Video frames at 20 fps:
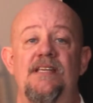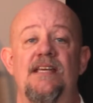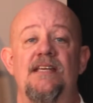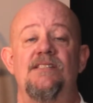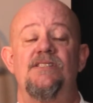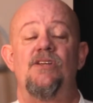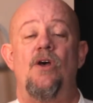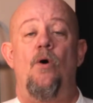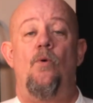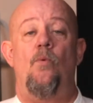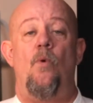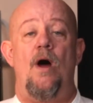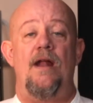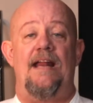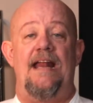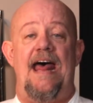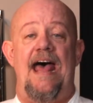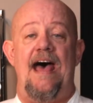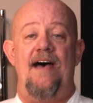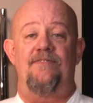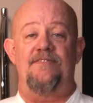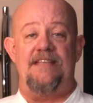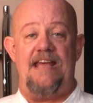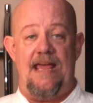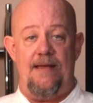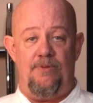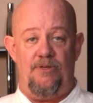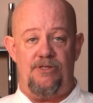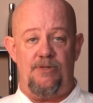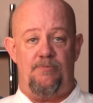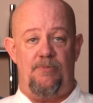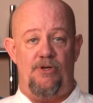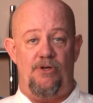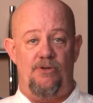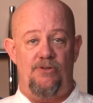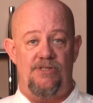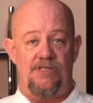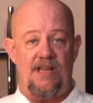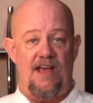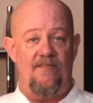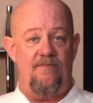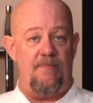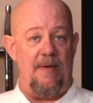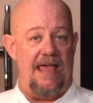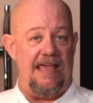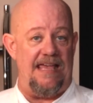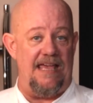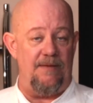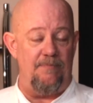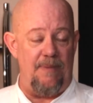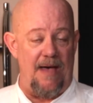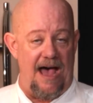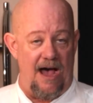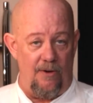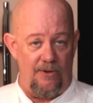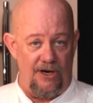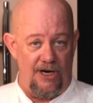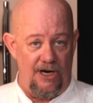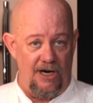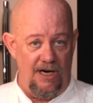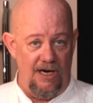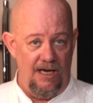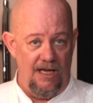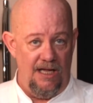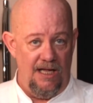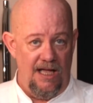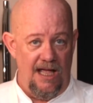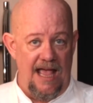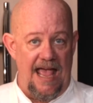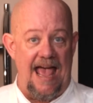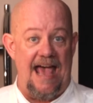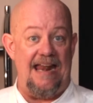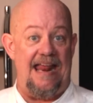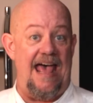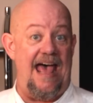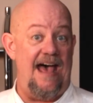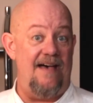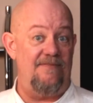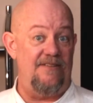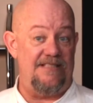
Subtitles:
is 1½ tablespoons of baking powder and half